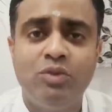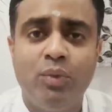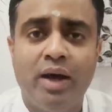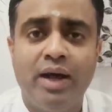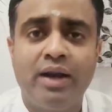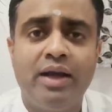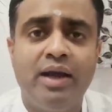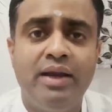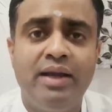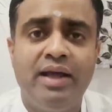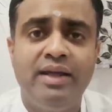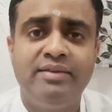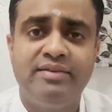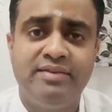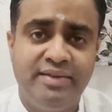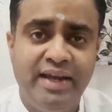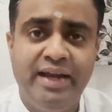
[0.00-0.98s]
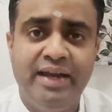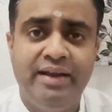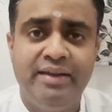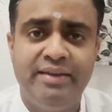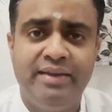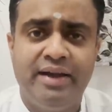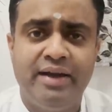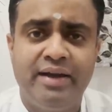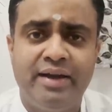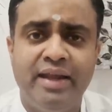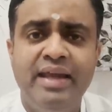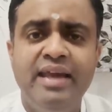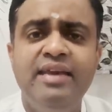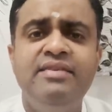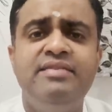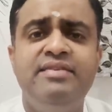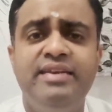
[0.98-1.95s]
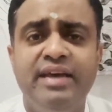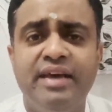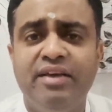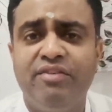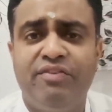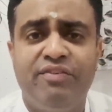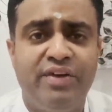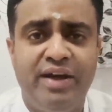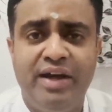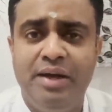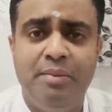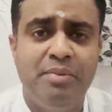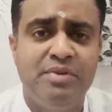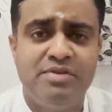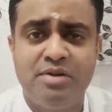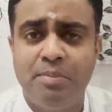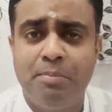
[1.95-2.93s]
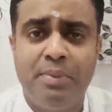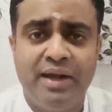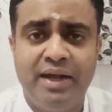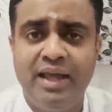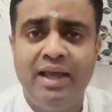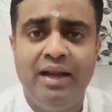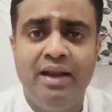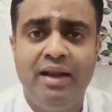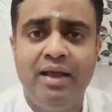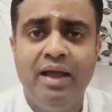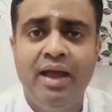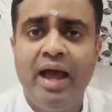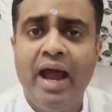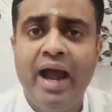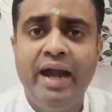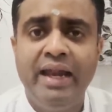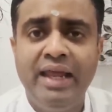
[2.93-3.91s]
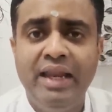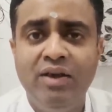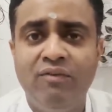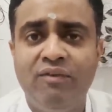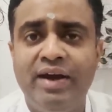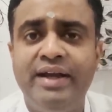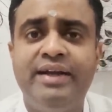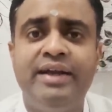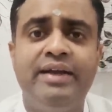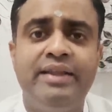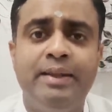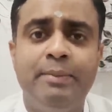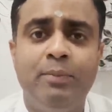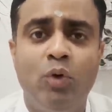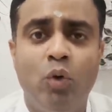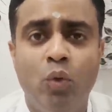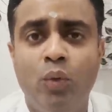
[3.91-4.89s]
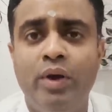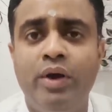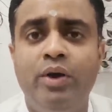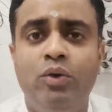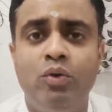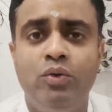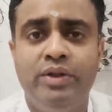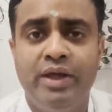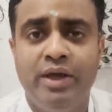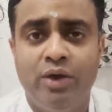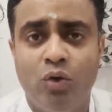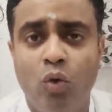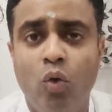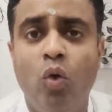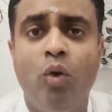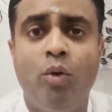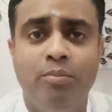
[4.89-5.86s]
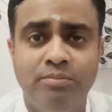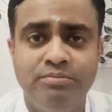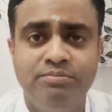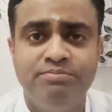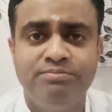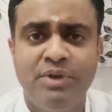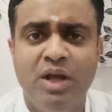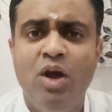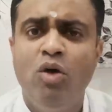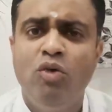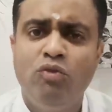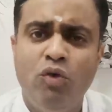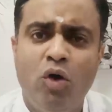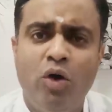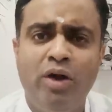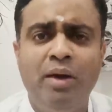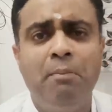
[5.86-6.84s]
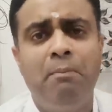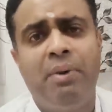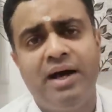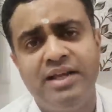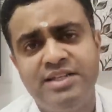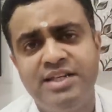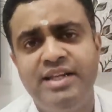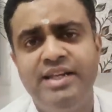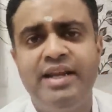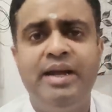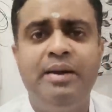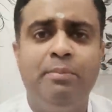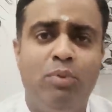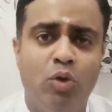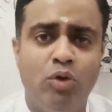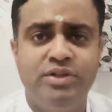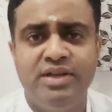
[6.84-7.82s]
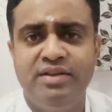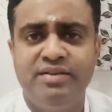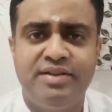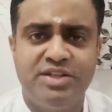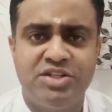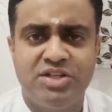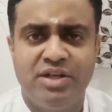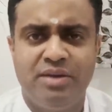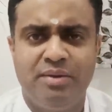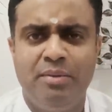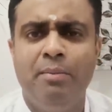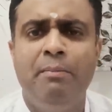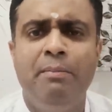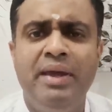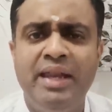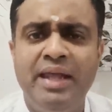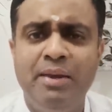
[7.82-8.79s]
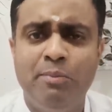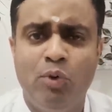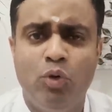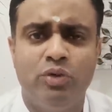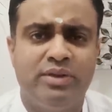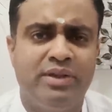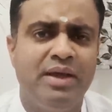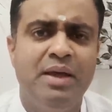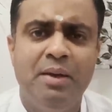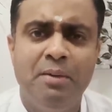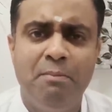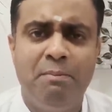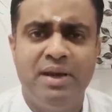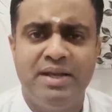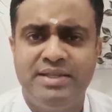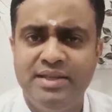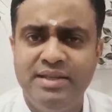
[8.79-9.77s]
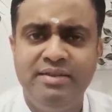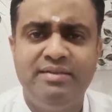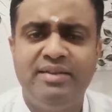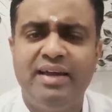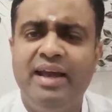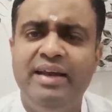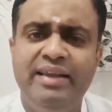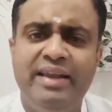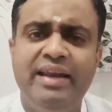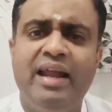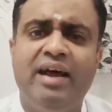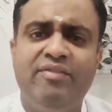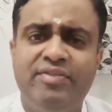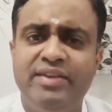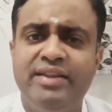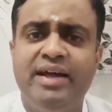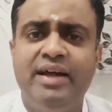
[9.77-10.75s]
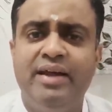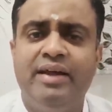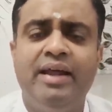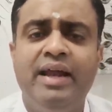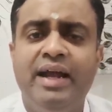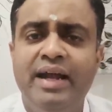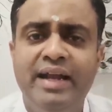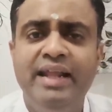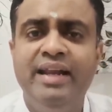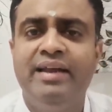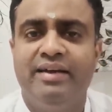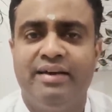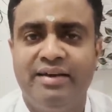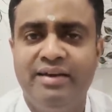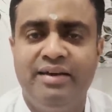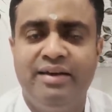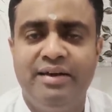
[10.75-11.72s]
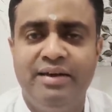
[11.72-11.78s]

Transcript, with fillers: Dwarkanath said that his dear friend Mr. Patel had invited them over to their home for a bhajan and bhojan session, meaning both bhajans and then after that dinner,